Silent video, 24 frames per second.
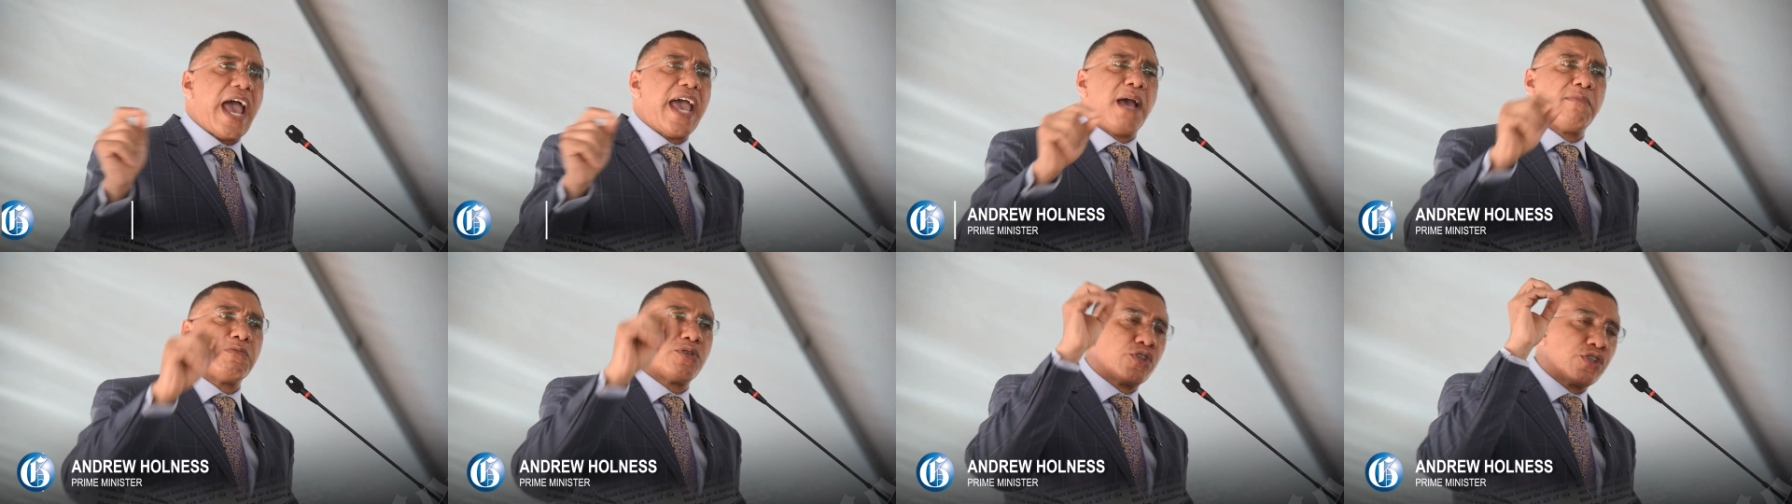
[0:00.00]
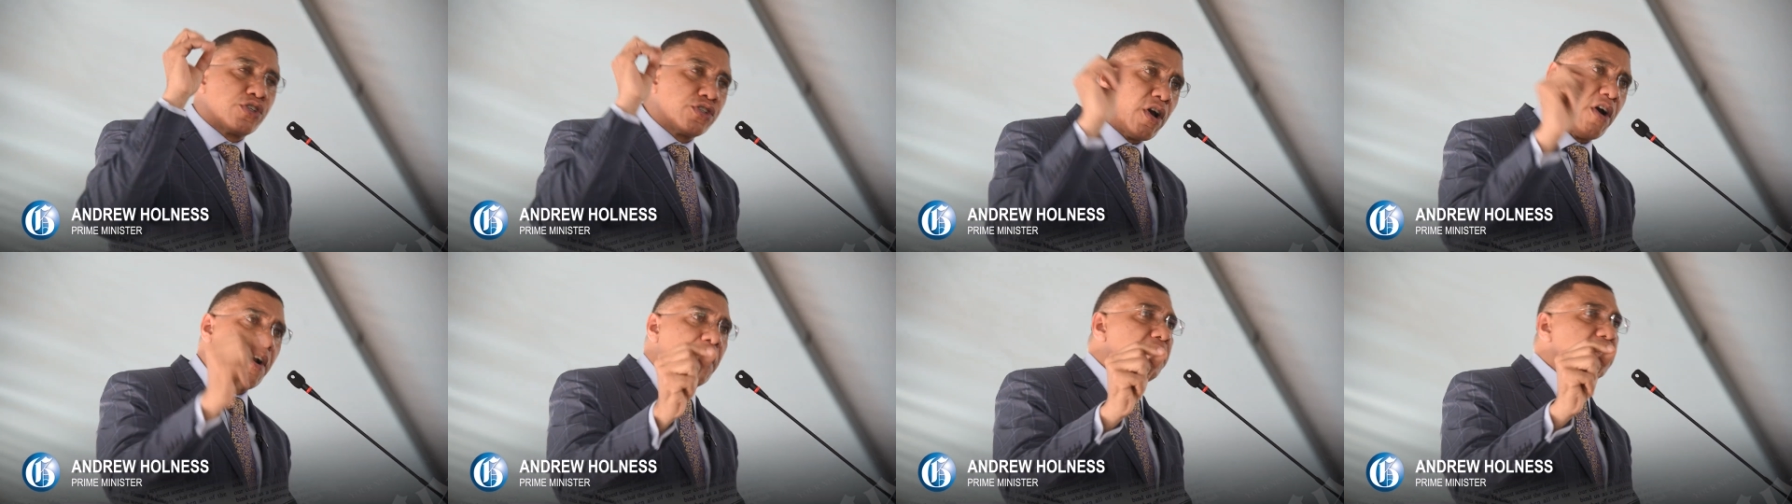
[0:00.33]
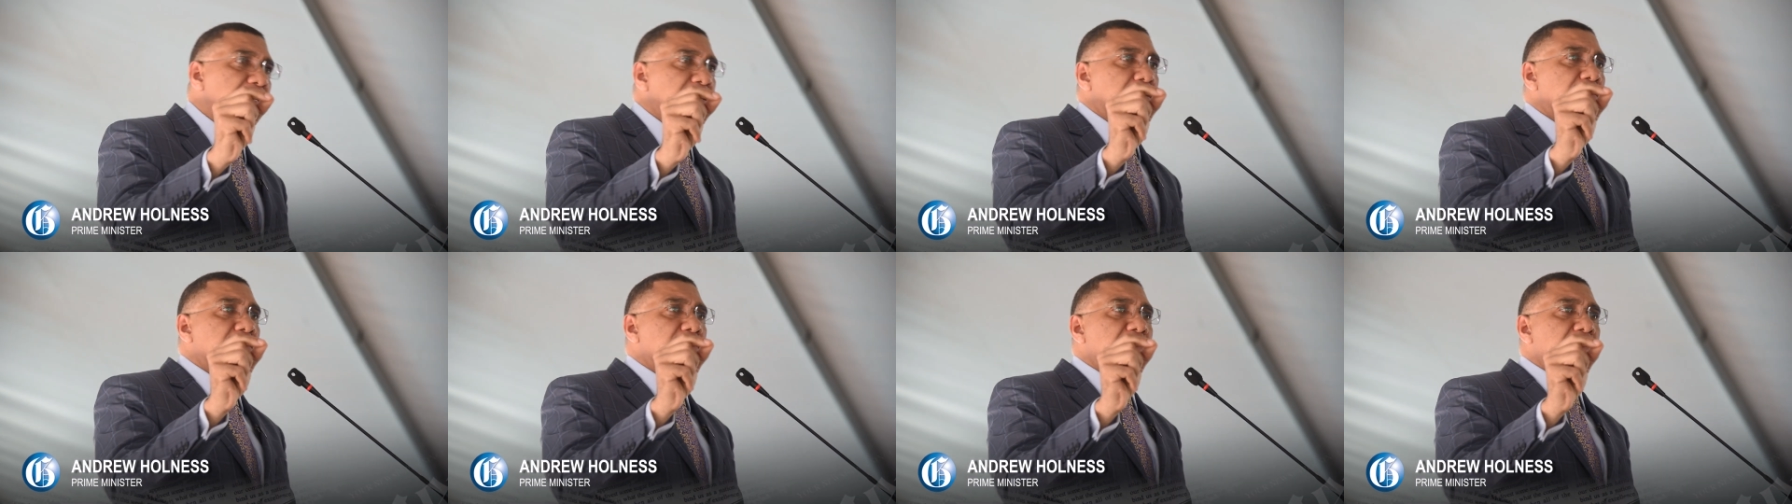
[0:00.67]
I am
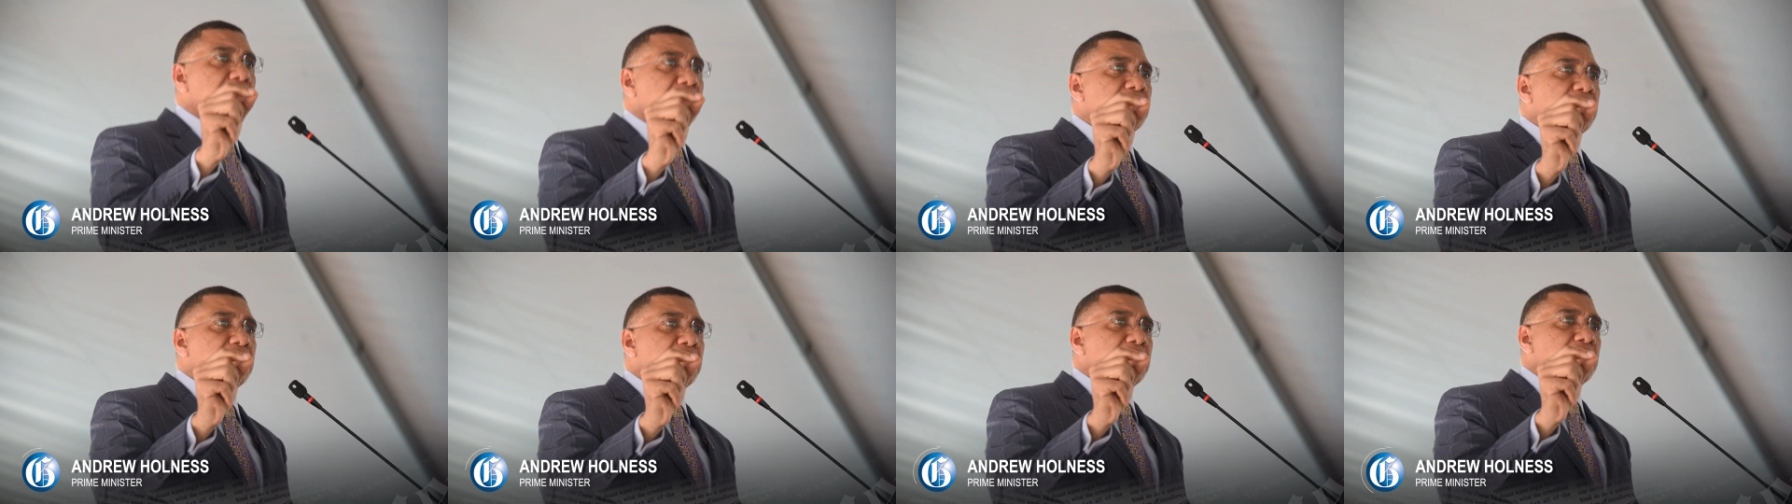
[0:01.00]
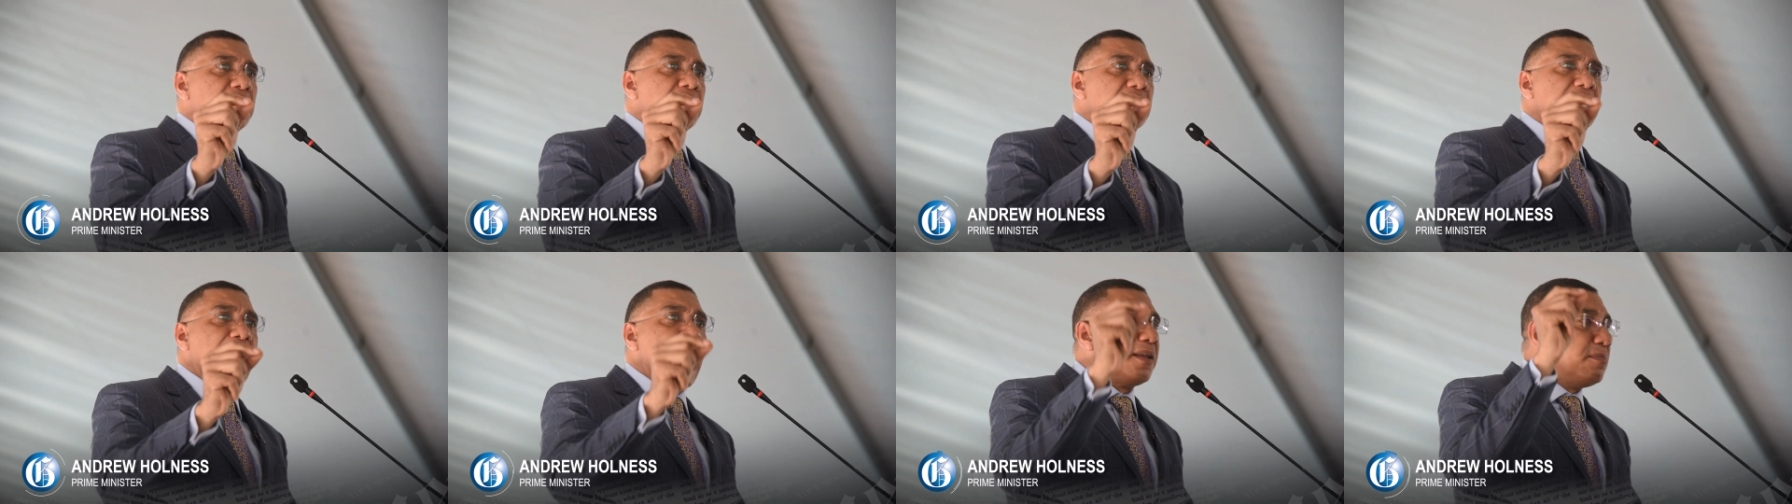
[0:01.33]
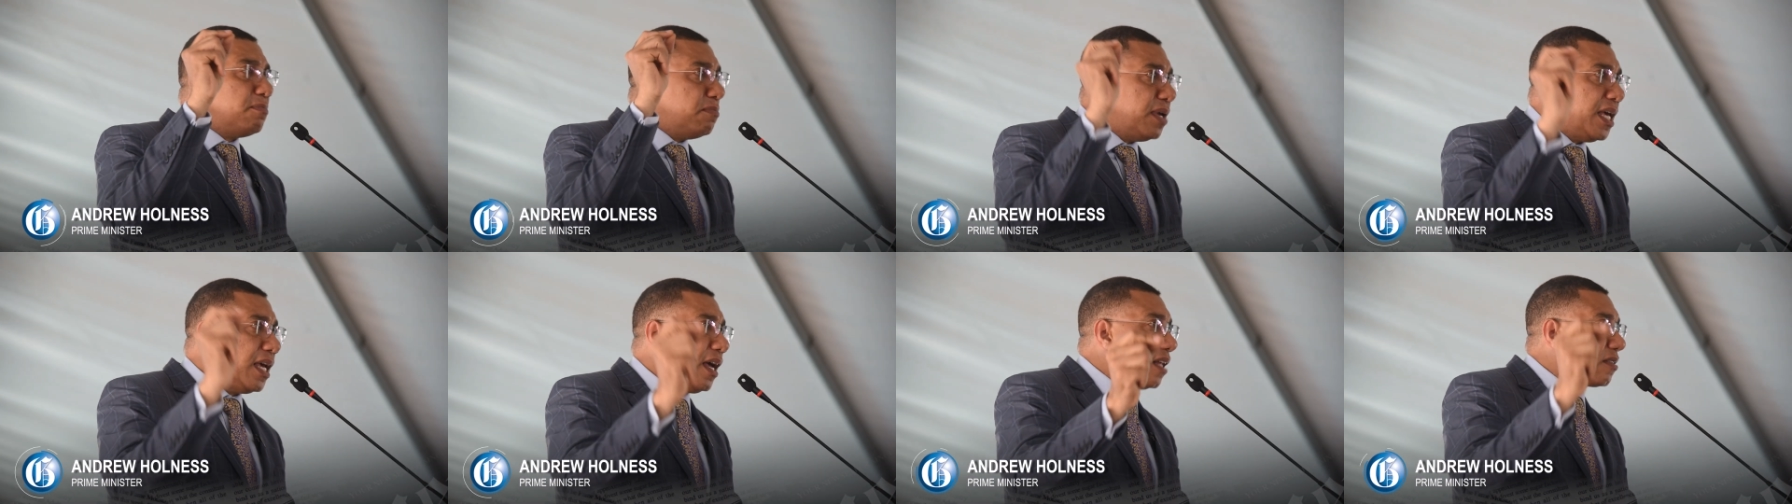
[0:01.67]
certain
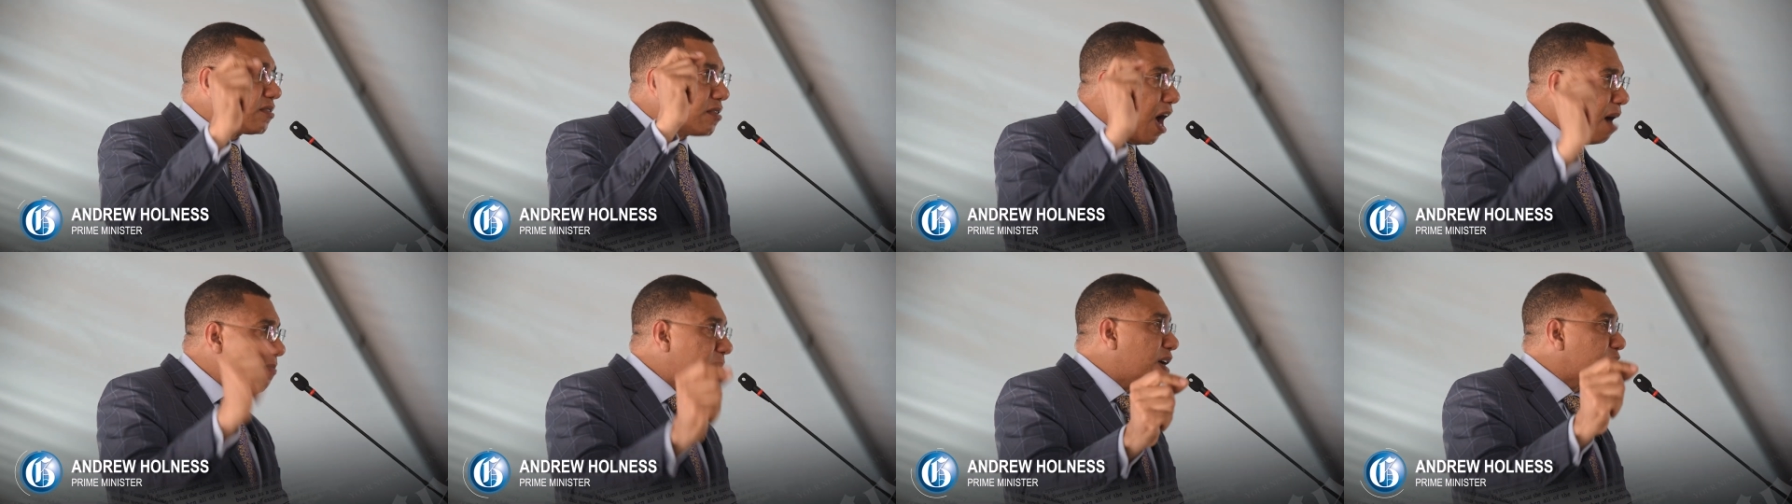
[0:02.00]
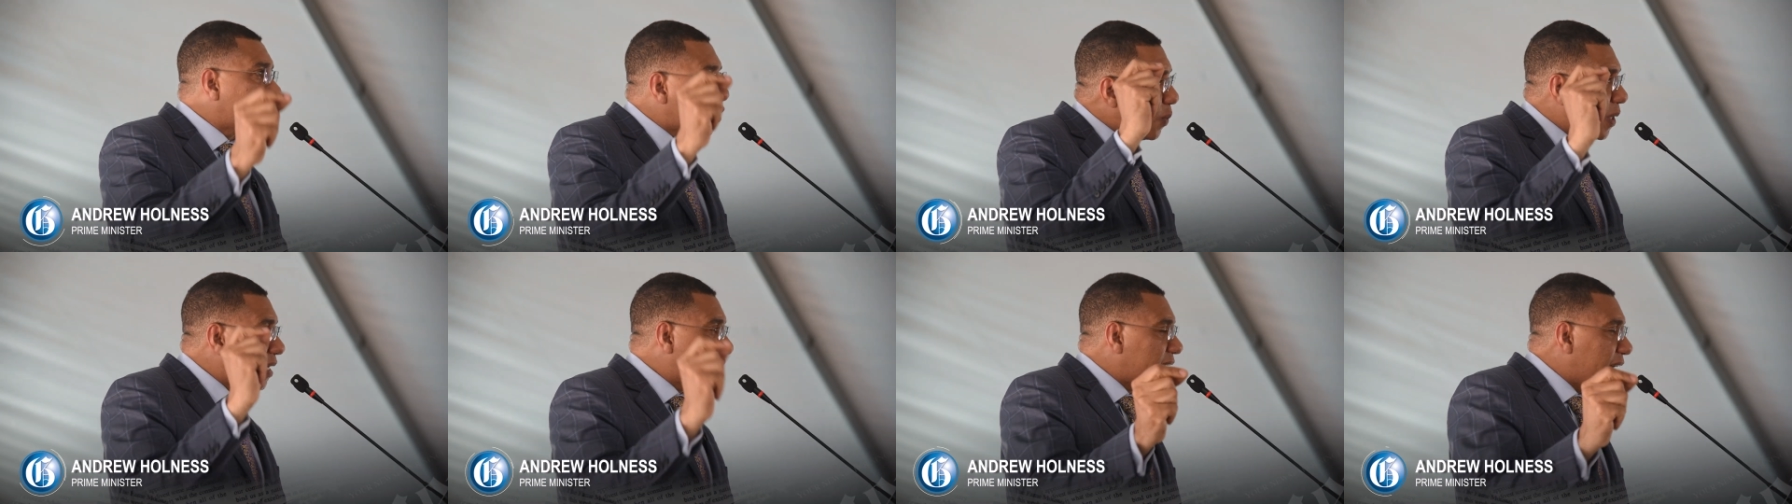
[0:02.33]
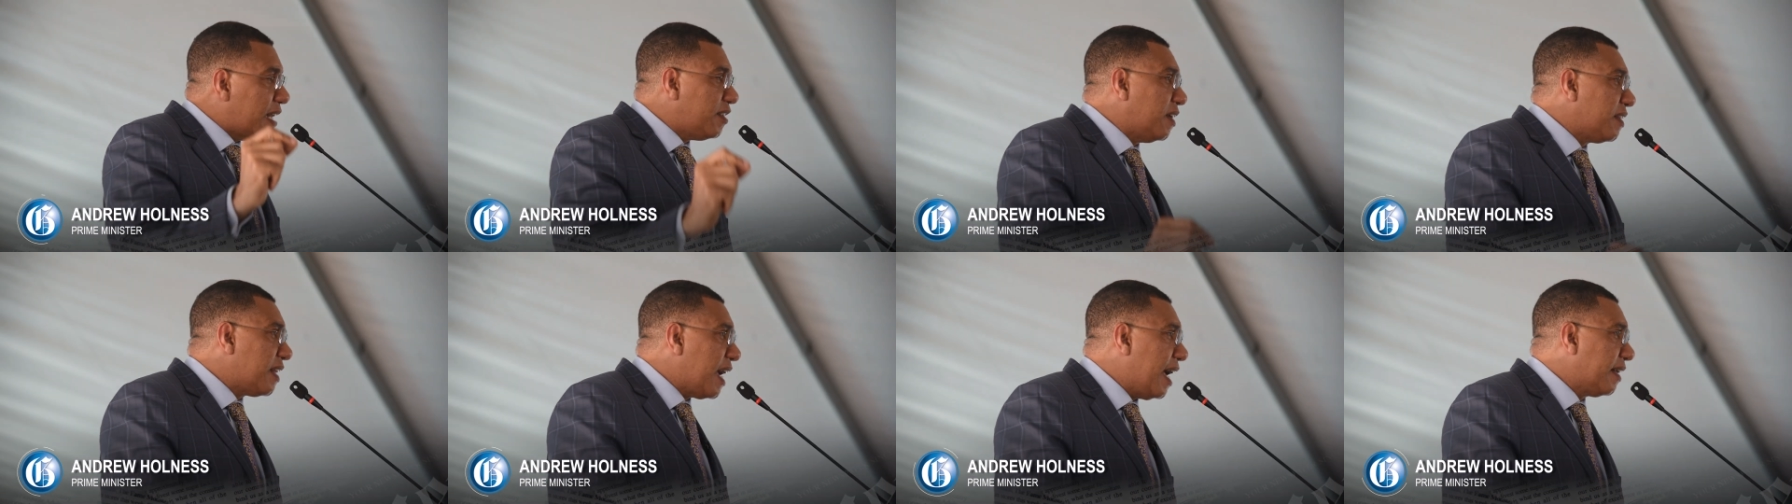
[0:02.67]
that Mayor Thomas will
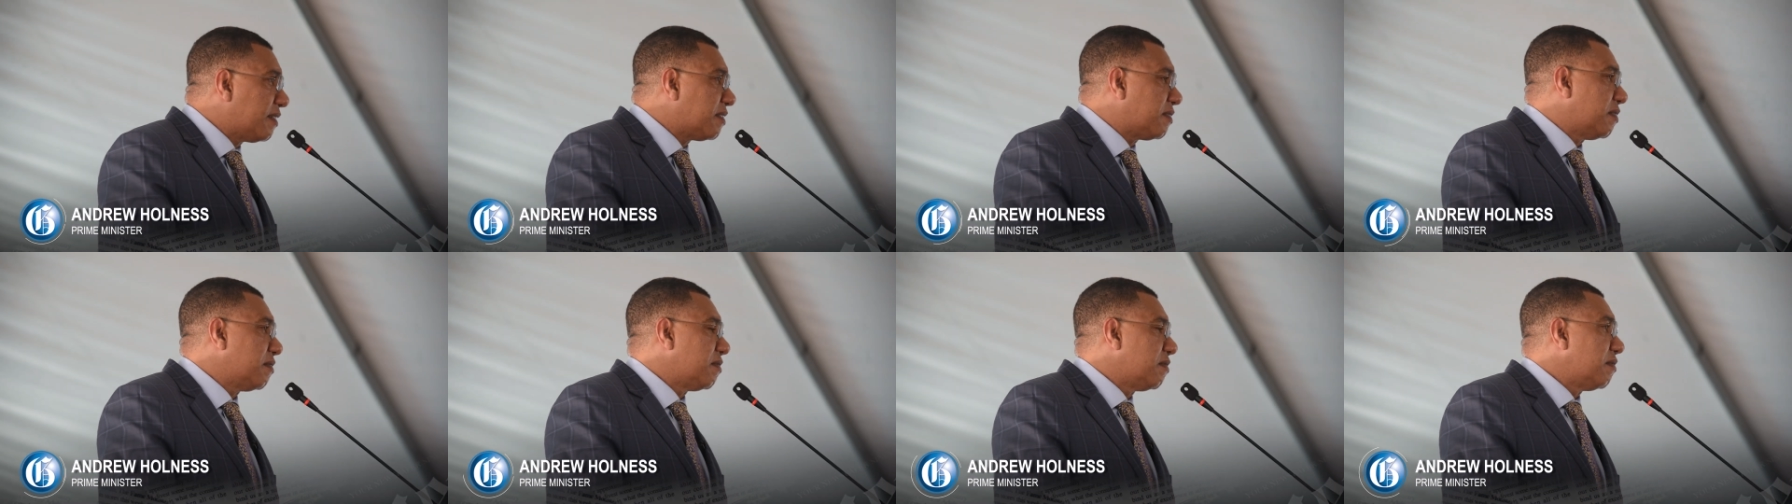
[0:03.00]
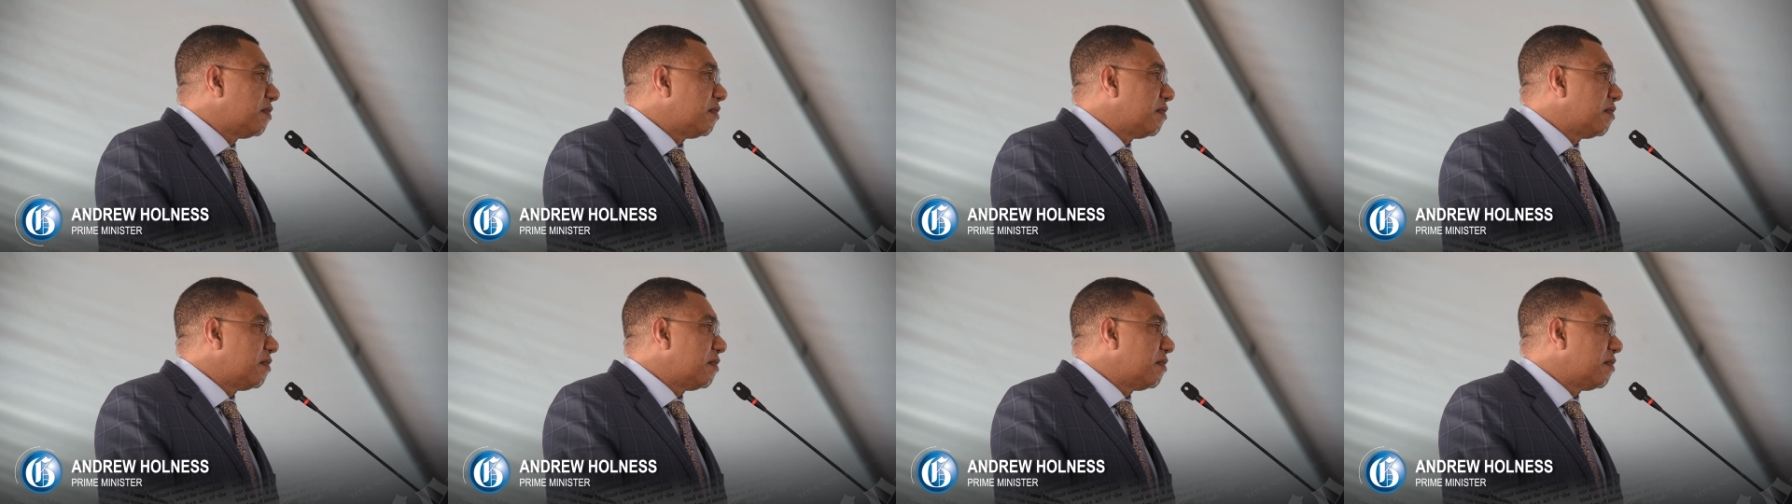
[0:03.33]
tell you that.